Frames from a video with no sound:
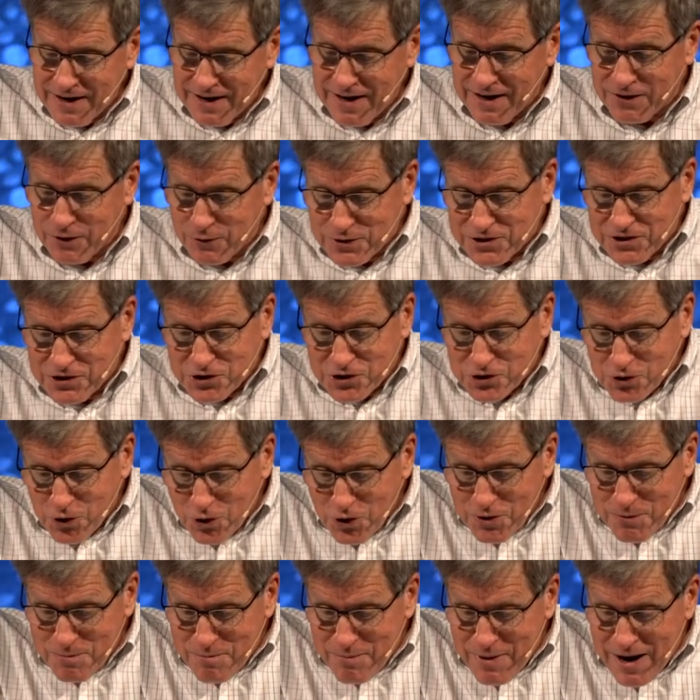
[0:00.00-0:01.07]
Now there was a
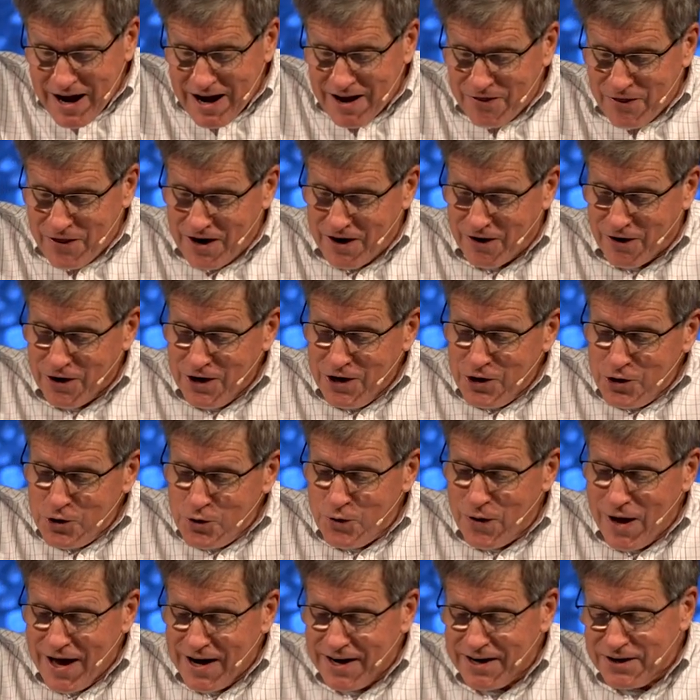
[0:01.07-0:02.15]
certain man there
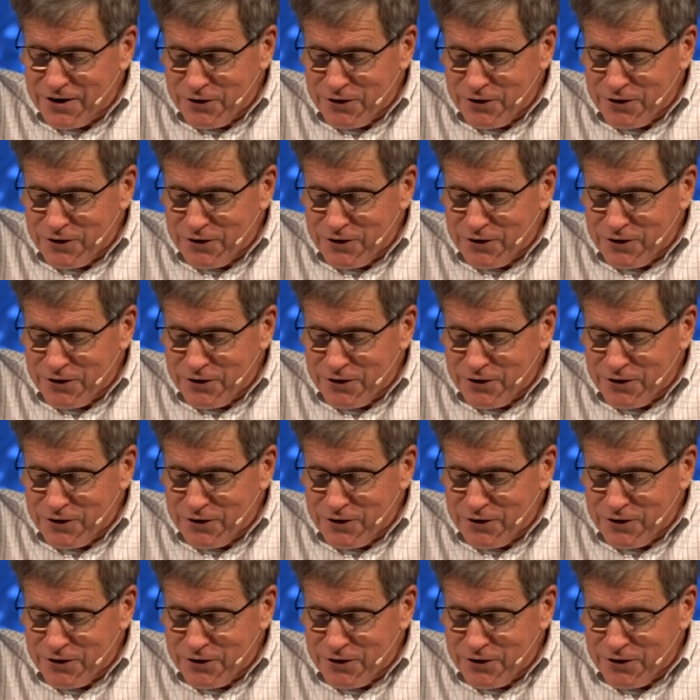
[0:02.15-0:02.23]
who had